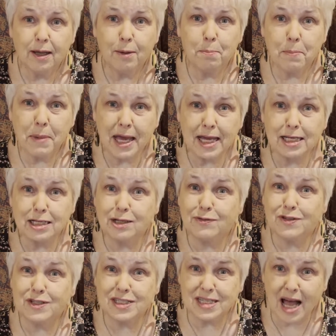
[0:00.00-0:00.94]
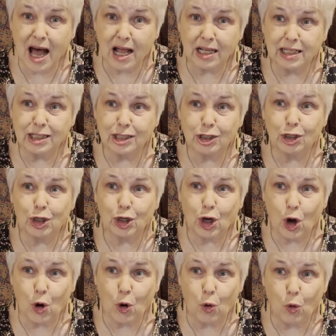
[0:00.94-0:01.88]
made of solid
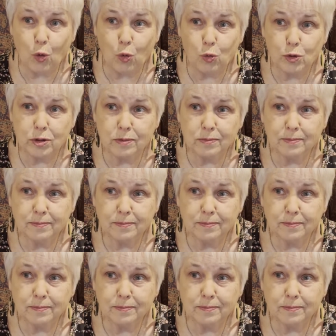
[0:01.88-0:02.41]
gold.